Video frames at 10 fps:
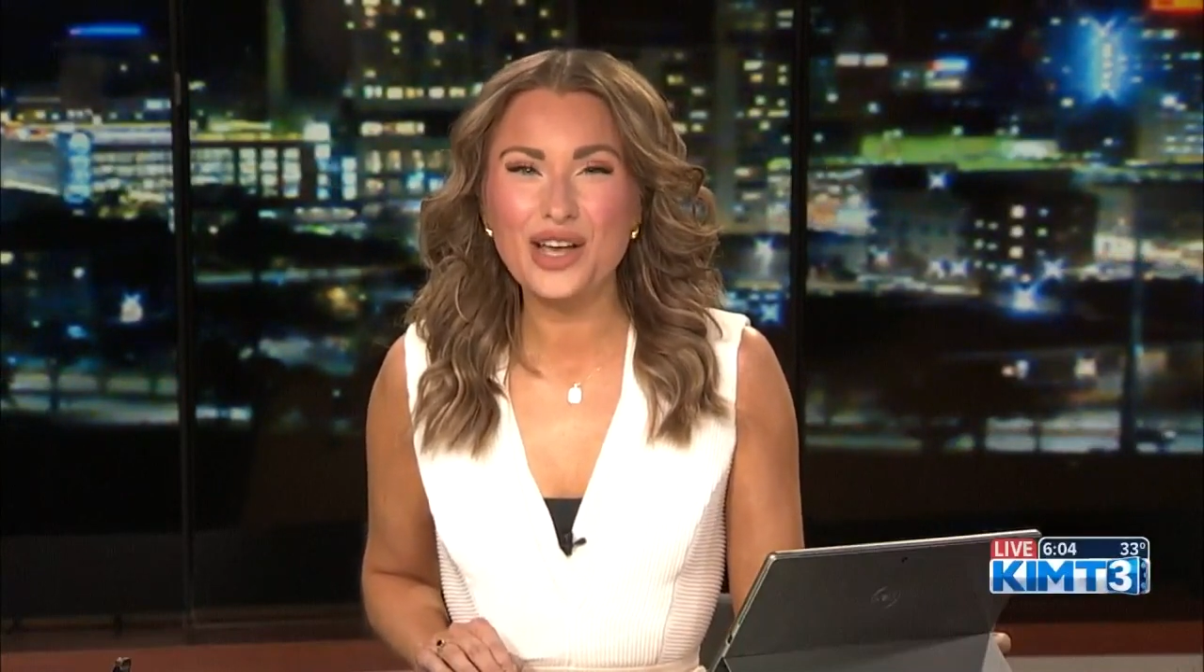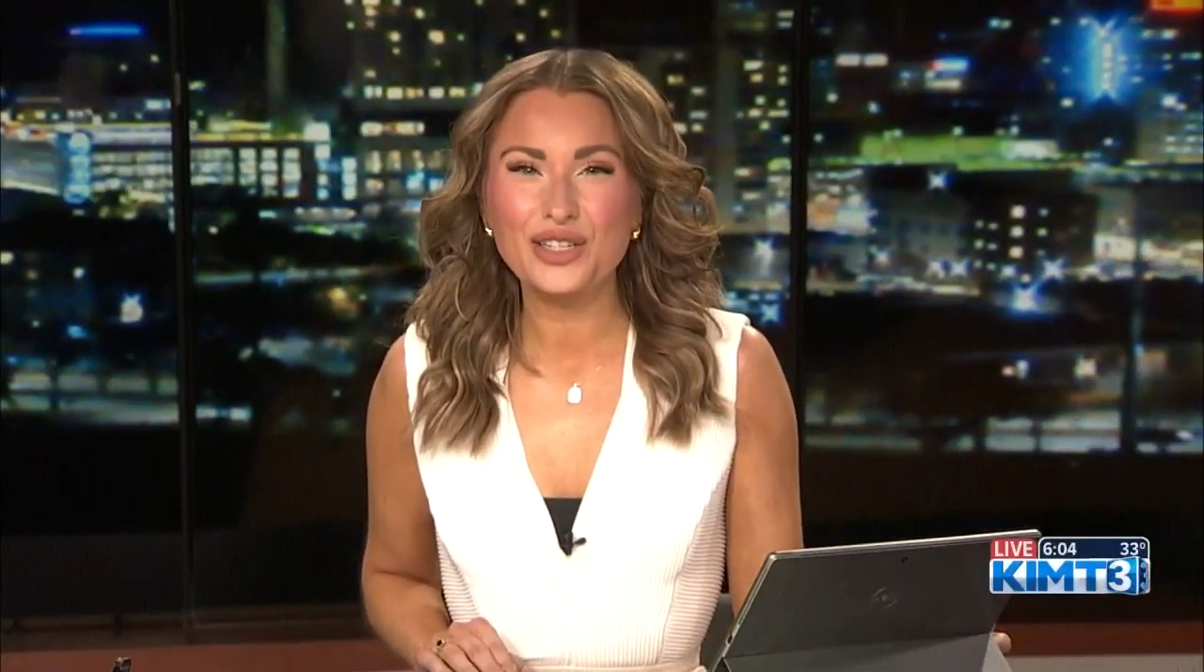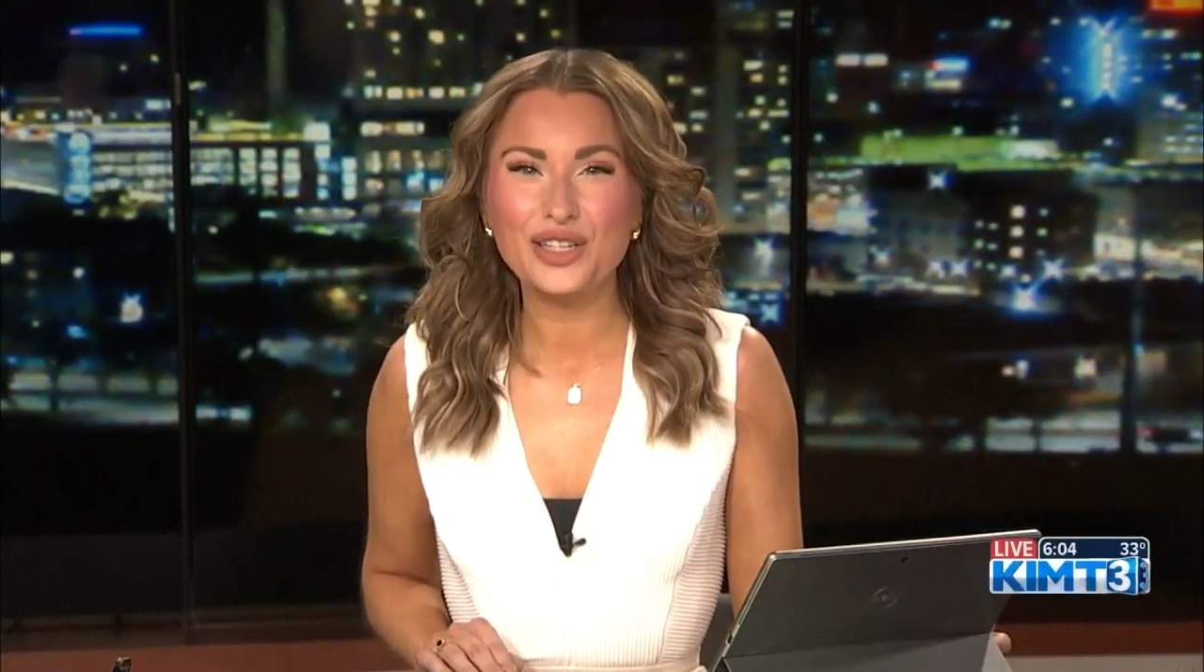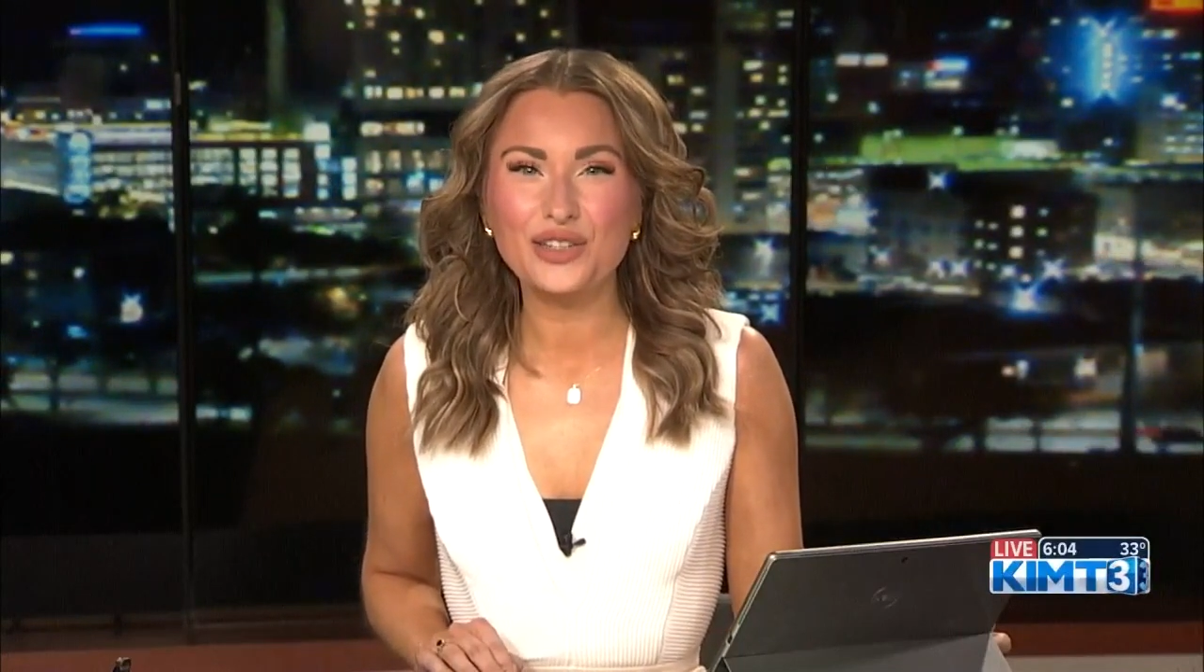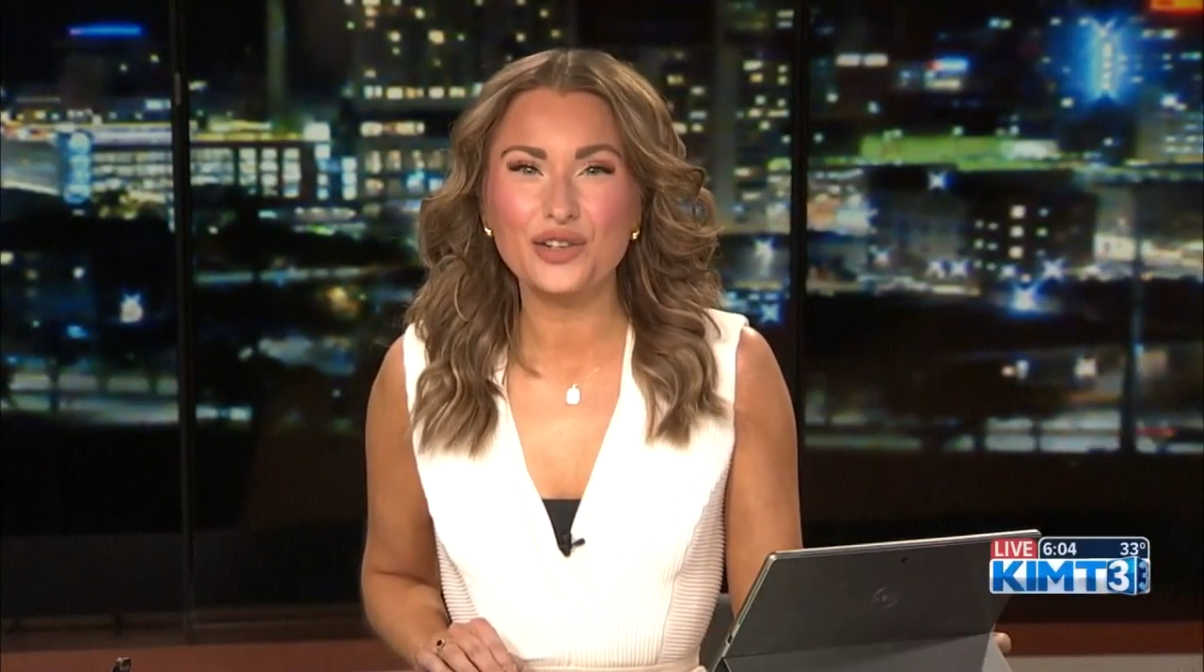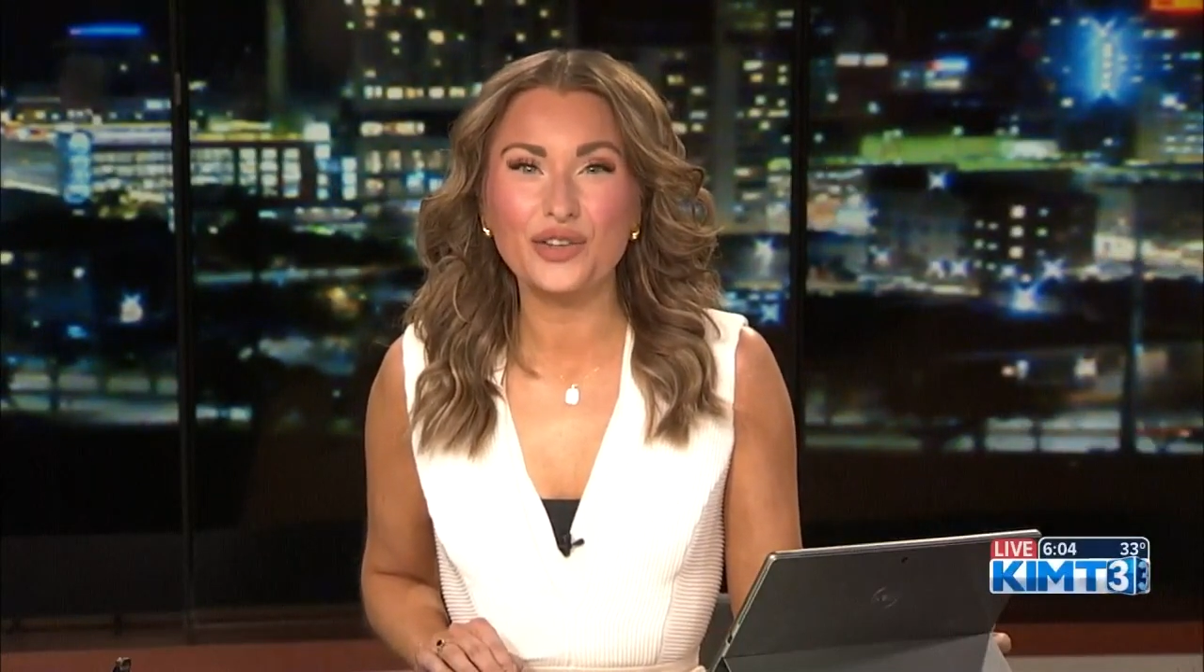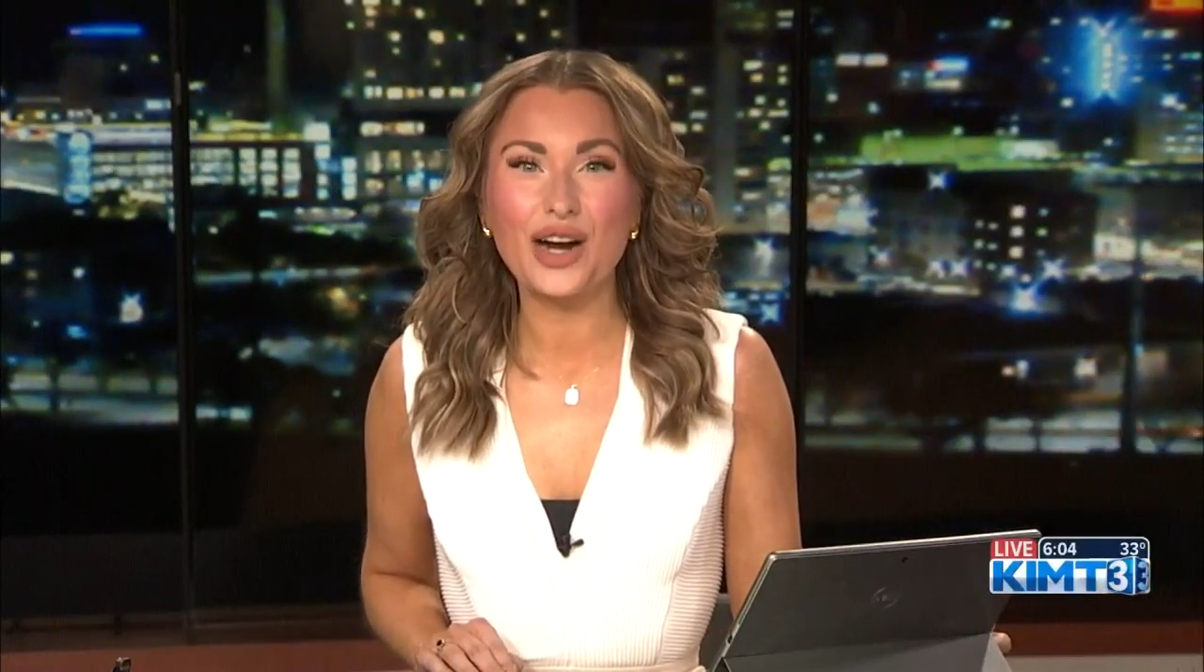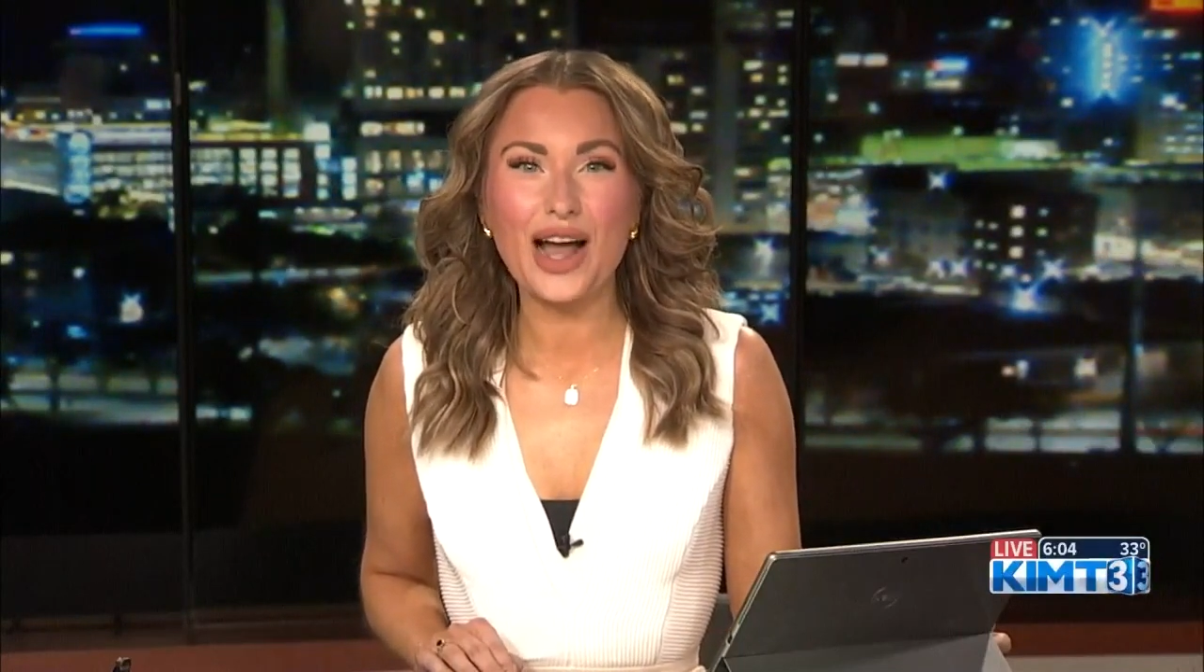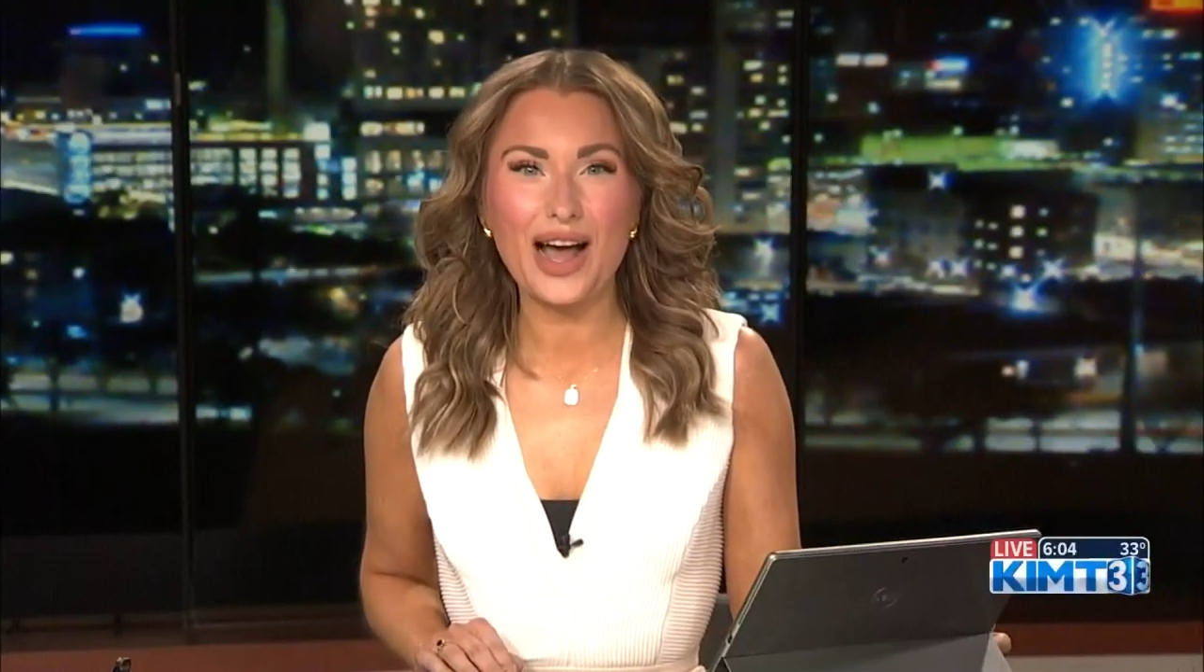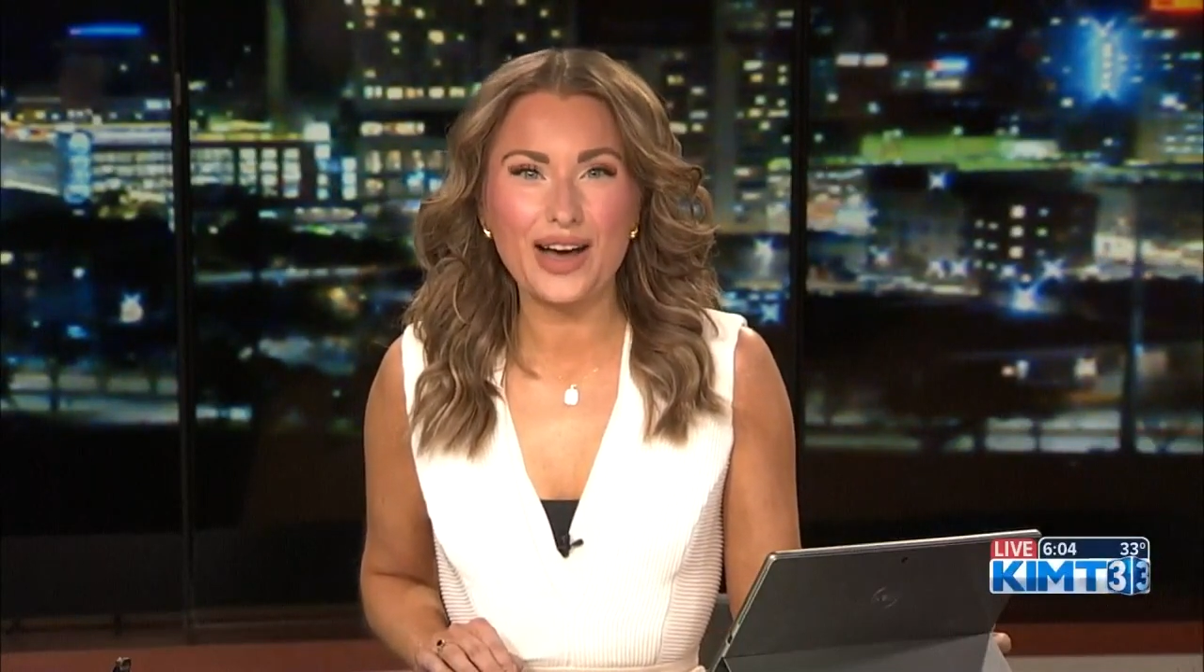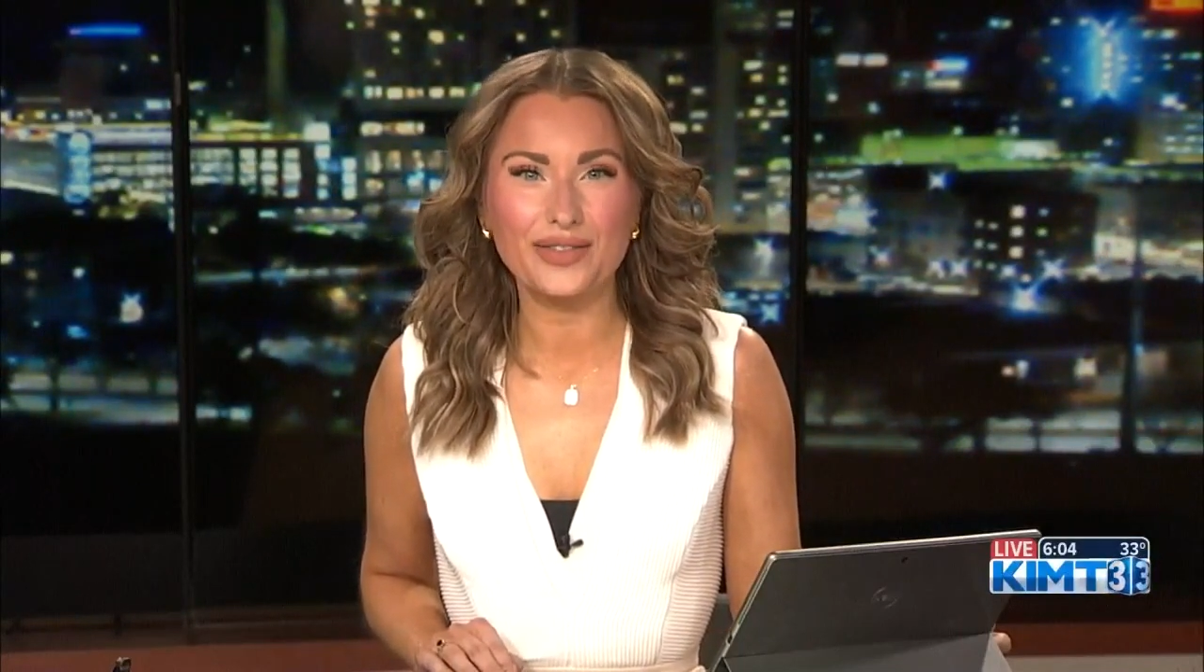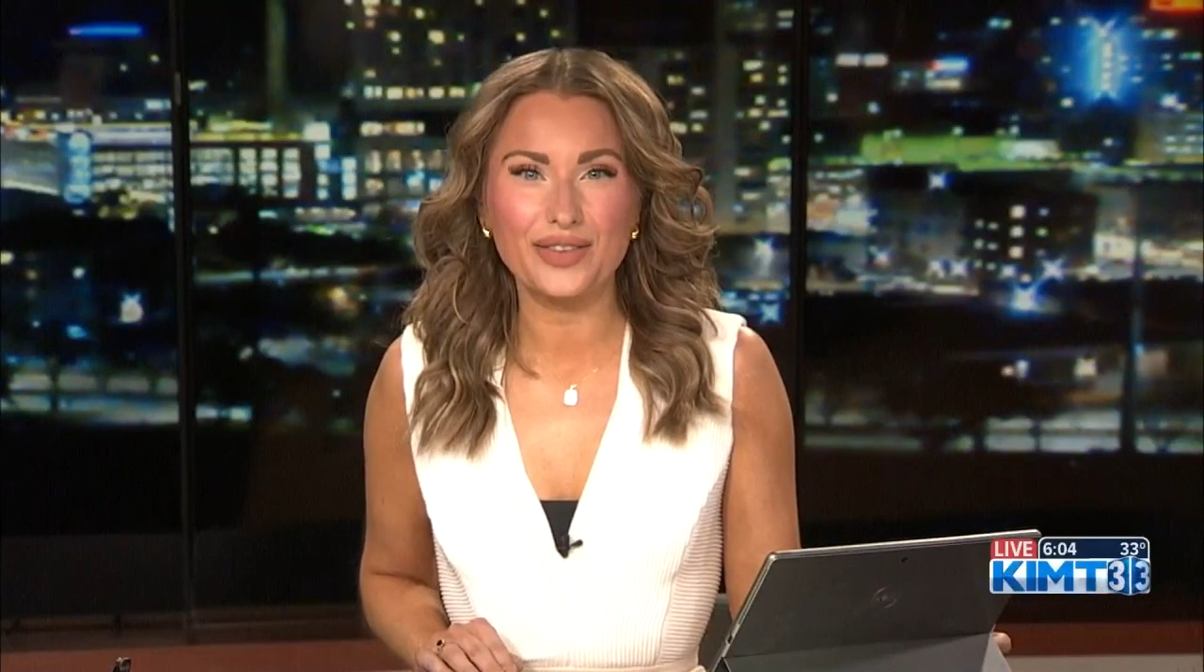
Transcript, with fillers: just over half